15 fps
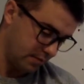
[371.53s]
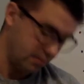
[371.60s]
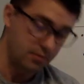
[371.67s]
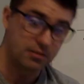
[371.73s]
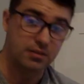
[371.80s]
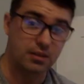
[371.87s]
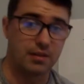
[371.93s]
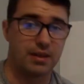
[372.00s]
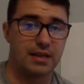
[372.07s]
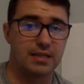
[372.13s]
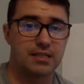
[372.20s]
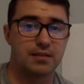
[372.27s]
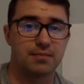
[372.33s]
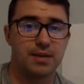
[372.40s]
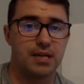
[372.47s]
So
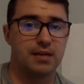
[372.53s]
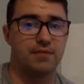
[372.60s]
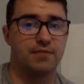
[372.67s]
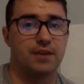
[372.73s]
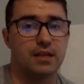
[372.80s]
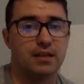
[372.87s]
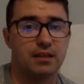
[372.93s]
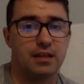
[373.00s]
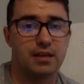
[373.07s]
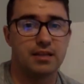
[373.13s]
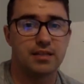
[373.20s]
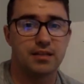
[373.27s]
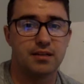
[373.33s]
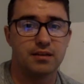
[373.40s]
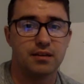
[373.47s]
that's the main event
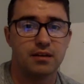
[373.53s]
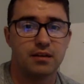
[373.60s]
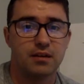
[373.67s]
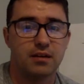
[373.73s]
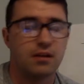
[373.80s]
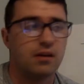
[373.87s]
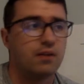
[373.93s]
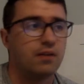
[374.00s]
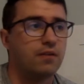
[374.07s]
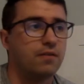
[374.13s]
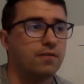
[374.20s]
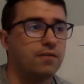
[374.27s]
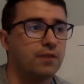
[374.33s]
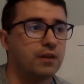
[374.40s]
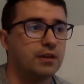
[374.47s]
lesson
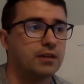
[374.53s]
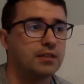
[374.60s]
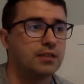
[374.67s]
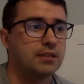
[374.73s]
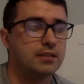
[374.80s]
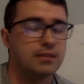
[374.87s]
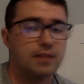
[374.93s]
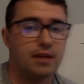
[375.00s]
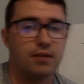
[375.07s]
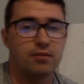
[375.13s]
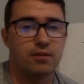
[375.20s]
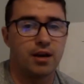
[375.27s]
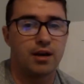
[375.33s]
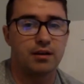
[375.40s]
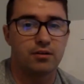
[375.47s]
for today.
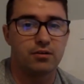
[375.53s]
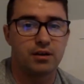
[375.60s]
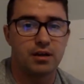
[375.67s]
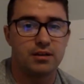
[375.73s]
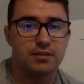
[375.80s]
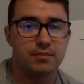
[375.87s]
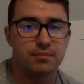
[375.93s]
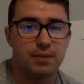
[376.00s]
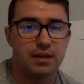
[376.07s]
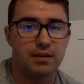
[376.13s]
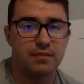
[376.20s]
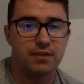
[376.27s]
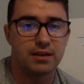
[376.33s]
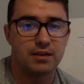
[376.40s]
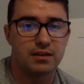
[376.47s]
We're not going on to main
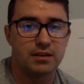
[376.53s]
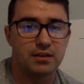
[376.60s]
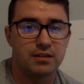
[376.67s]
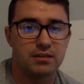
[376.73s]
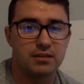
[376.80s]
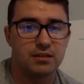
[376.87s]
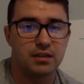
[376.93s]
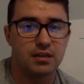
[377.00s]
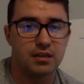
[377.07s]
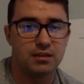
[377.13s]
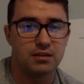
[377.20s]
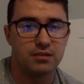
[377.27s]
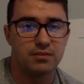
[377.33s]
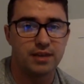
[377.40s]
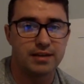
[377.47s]
event
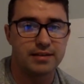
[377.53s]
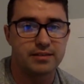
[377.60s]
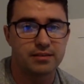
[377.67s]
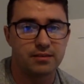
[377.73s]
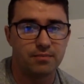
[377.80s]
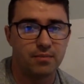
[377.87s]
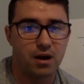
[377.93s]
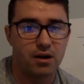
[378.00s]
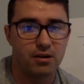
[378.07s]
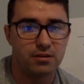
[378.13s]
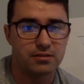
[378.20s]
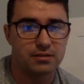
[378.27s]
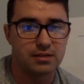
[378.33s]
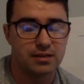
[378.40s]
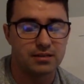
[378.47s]
continue. That's
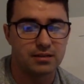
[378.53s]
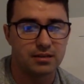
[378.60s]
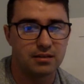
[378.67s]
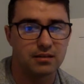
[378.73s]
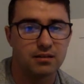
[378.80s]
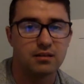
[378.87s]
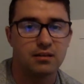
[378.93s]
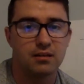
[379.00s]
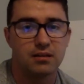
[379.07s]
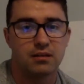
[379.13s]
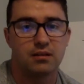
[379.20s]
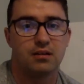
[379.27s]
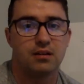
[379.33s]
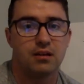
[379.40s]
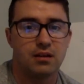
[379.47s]
tomorrow's lesson.
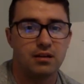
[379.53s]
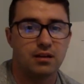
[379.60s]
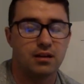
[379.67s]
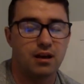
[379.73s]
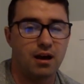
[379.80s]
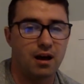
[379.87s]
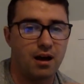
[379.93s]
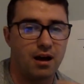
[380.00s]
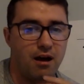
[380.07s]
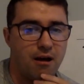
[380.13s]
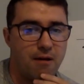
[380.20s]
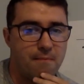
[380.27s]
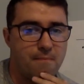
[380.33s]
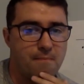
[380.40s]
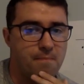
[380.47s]

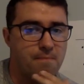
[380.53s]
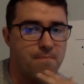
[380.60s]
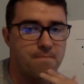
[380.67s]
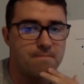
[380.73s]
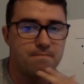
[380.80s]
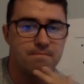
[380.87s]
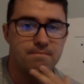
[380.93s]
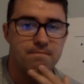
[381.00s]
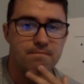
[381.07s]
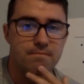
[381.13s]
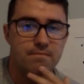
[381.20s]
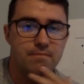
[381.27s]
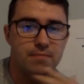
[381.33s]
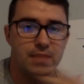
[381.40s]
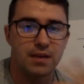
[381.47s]

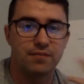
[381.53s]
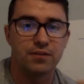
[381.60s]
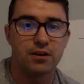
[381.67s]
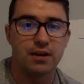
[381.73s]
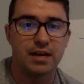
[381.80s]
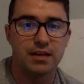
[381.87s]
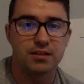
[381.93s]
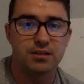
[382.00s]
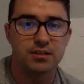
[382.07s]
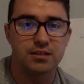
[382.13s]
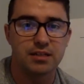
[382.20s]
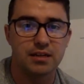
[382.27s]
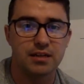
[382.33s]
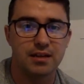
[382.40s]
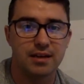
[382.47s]
If you're
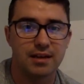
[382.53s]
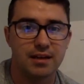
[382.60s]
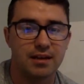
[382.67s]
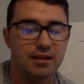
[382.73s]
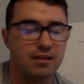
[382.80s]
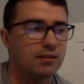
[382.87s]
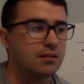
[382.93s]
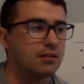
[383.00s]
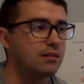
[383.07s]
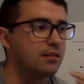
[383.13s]
interested in